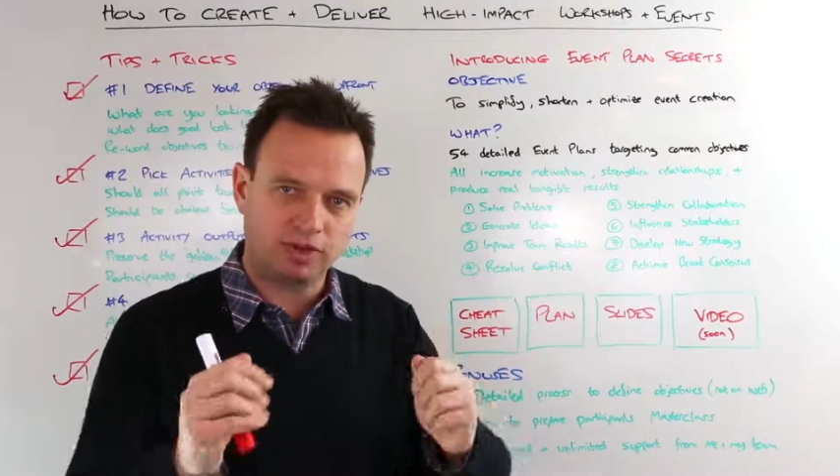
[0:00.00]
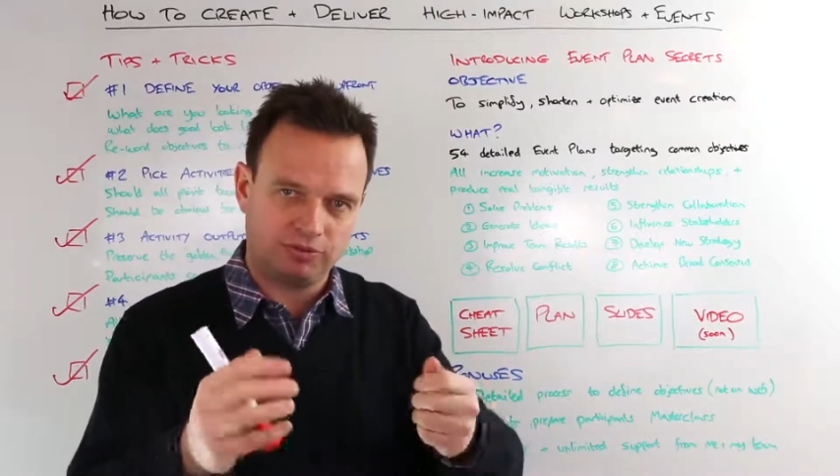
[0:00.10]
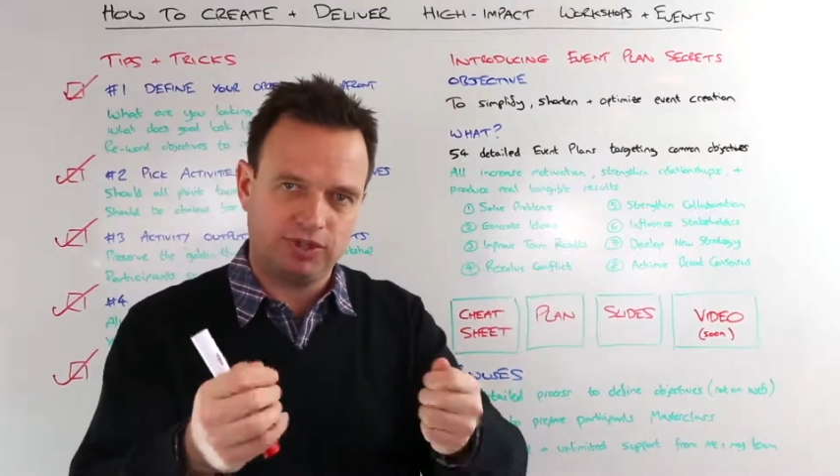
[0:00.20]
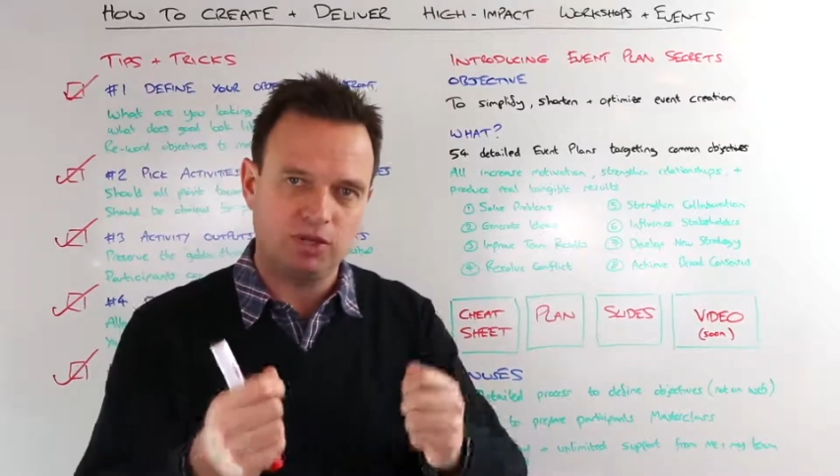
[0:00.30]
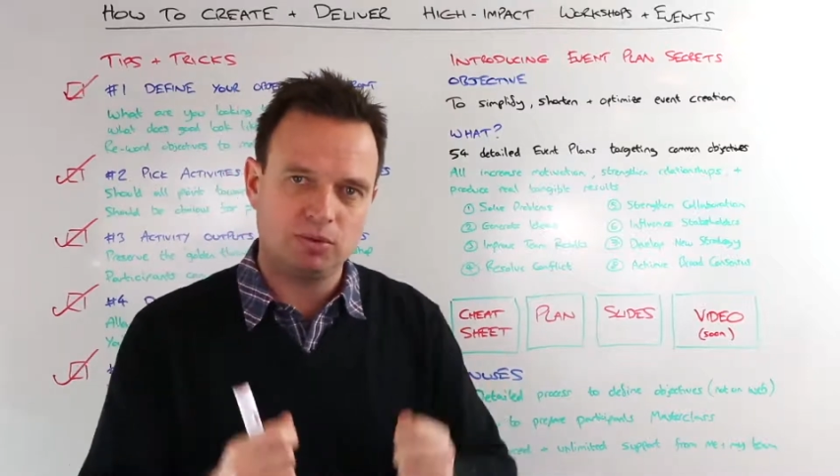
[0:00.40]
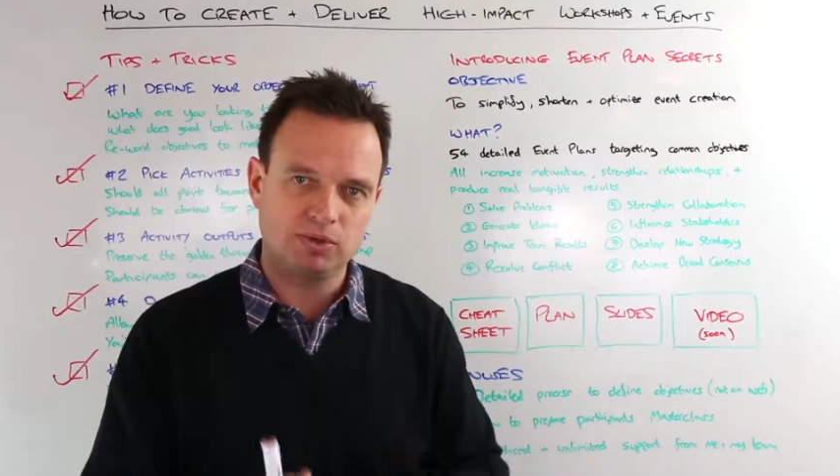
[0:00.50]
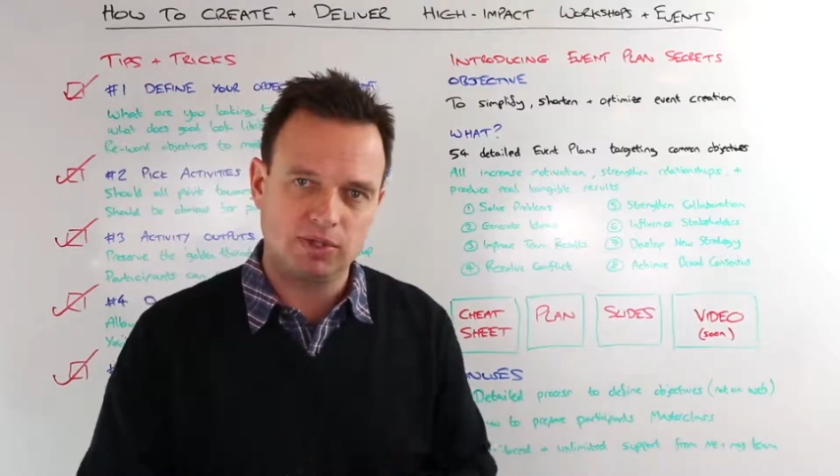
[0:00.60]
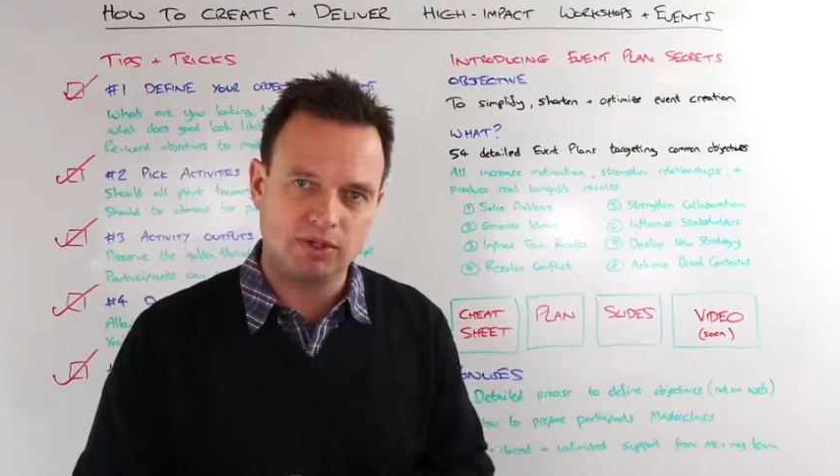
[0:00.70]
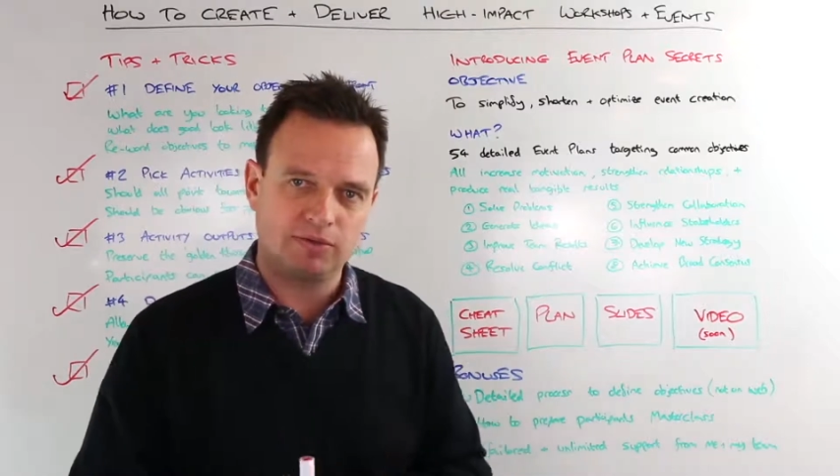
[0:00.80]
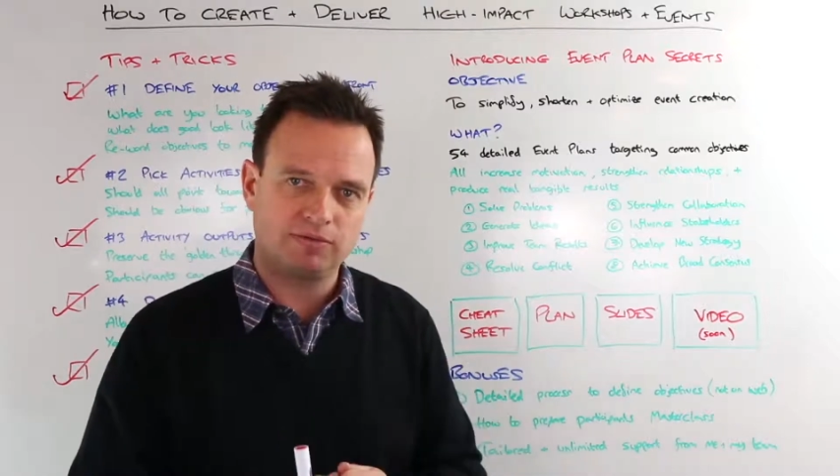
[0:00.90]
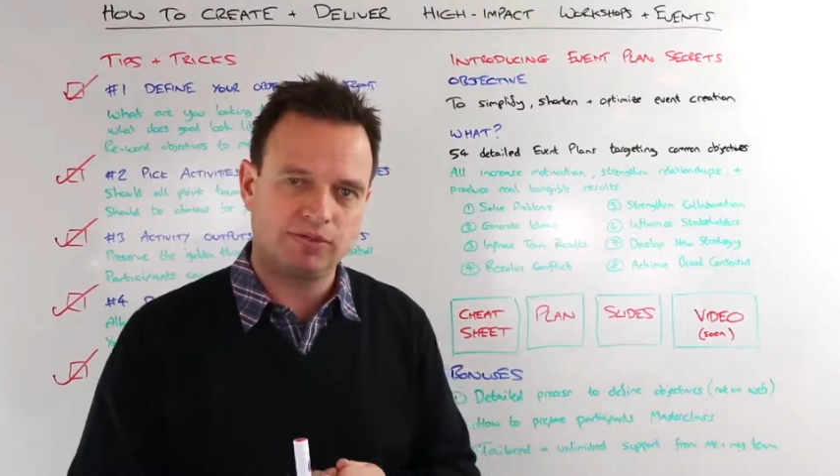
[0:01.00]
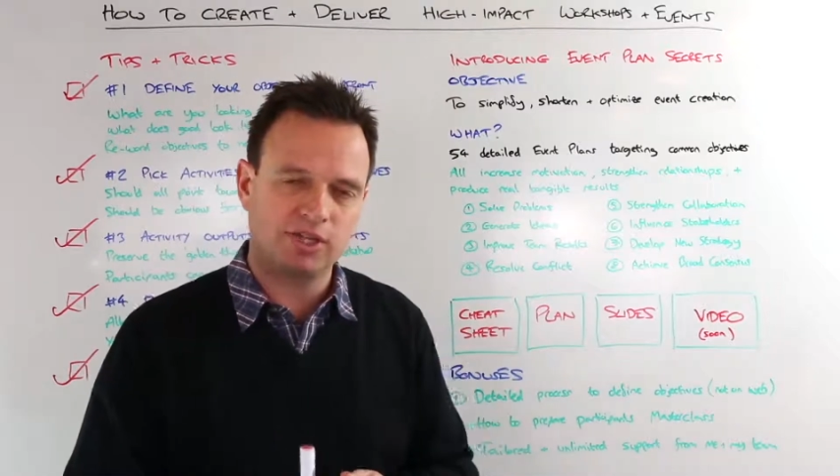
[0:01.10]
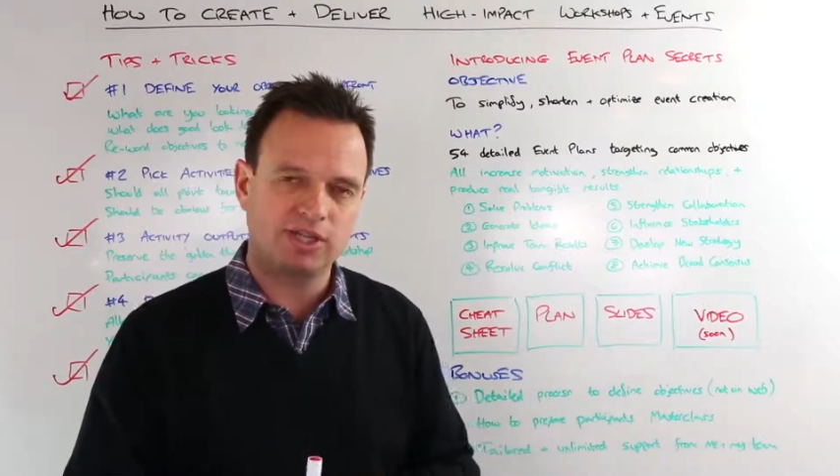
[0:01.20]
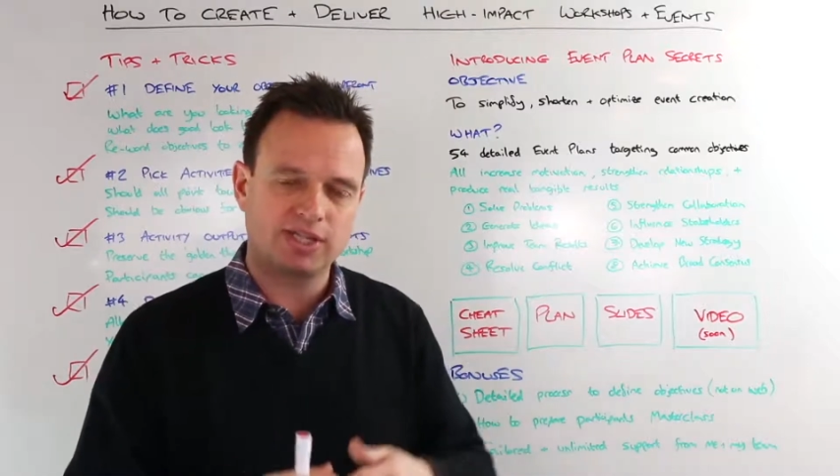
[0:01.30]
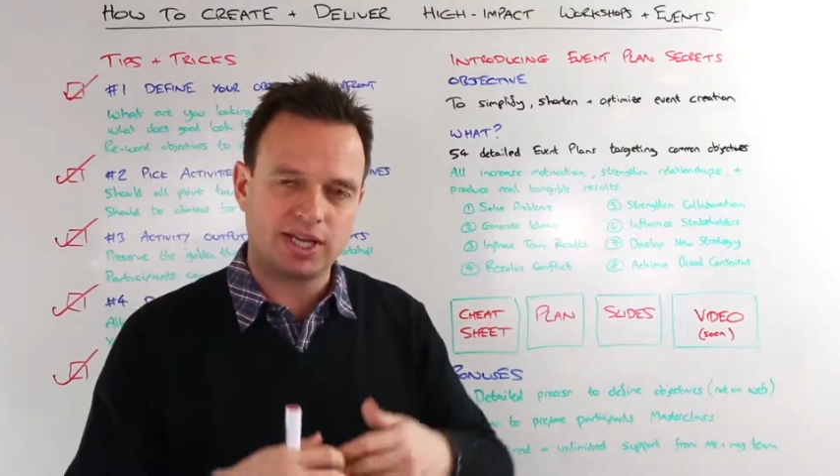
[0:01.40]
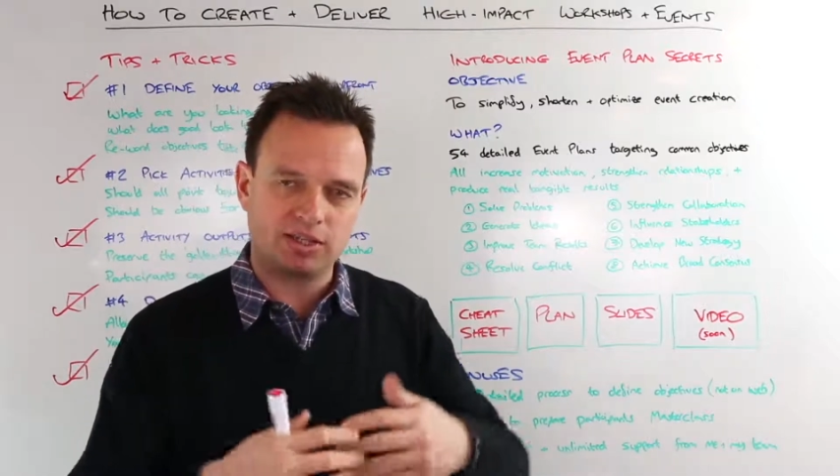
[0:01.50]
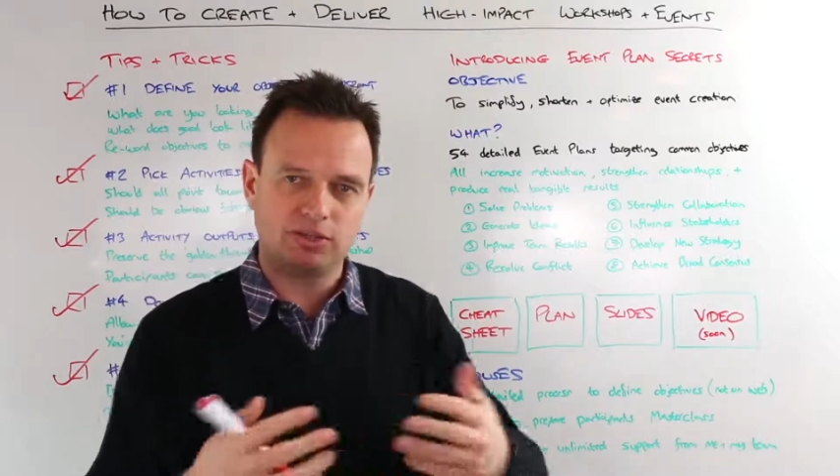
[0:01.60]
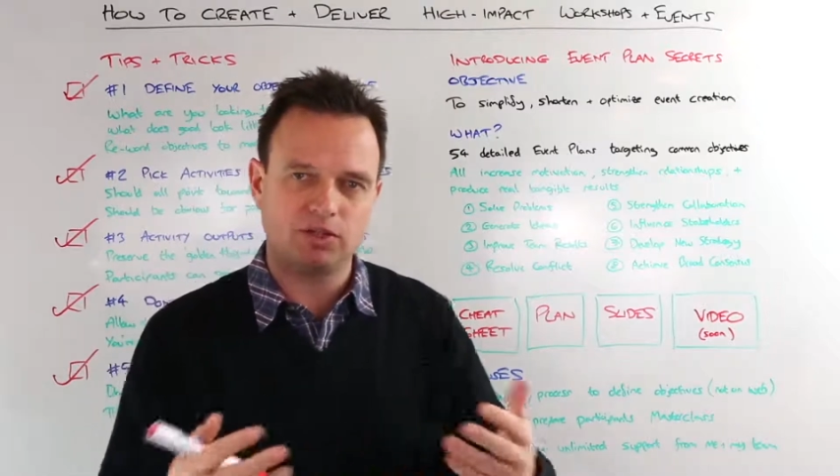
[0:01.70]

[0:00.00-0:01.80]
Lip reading: for you as the facilitator